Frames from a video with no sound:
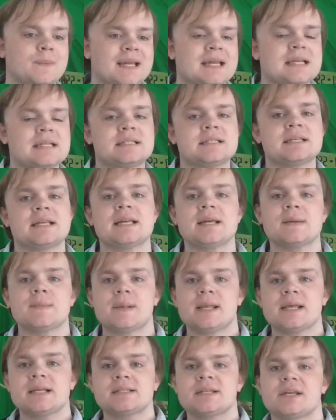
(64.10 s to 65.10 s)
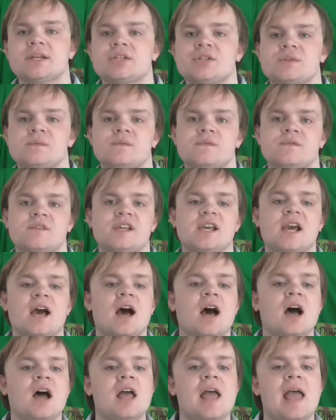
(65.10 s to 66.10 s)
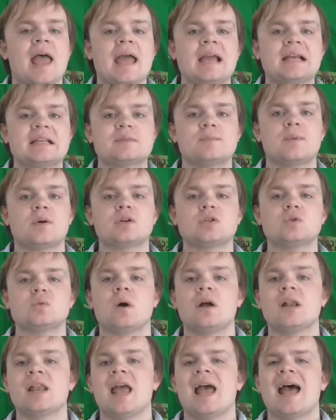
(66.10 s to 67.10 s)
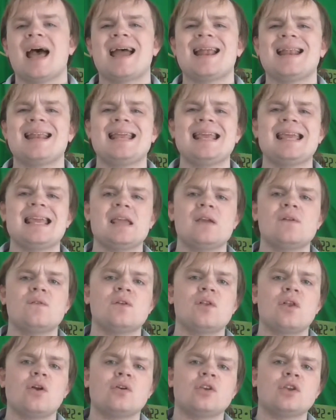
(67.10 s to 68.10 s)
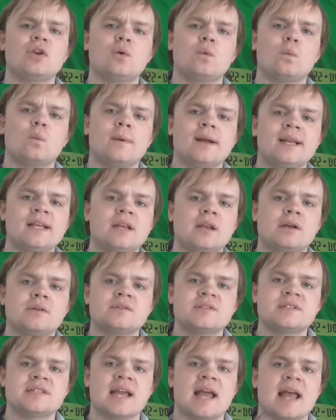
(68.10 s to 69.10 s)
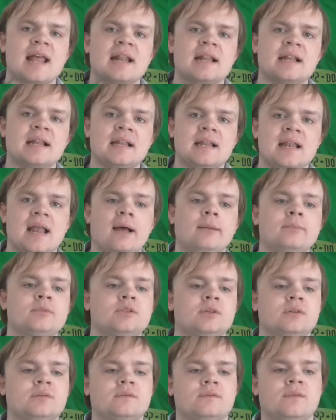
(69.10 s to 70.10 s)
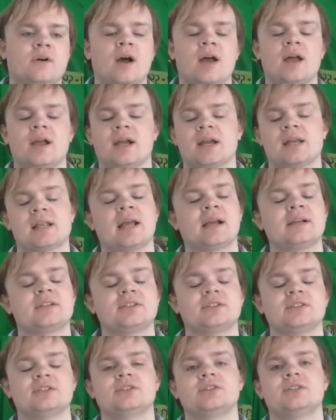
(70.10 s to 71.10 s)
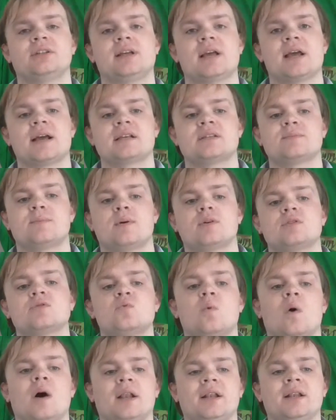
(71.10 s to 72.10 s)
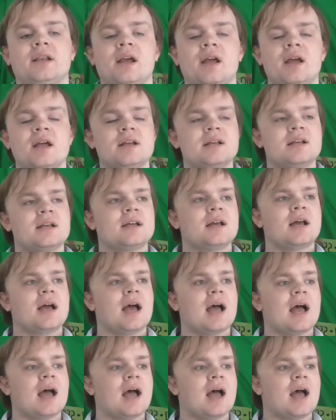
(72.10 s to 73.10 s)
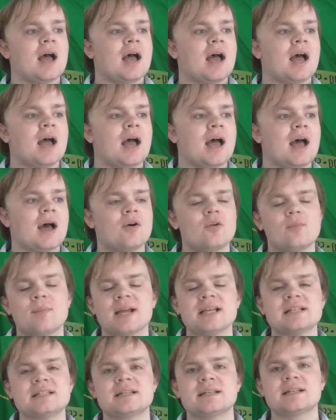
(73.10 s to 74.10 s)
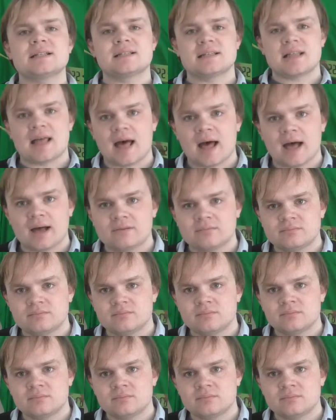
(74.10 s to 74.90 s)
PC, PlayStation VR, Xbox One, and even on your Windows 10 laptop via connection to the Xbox One. How amazing is that?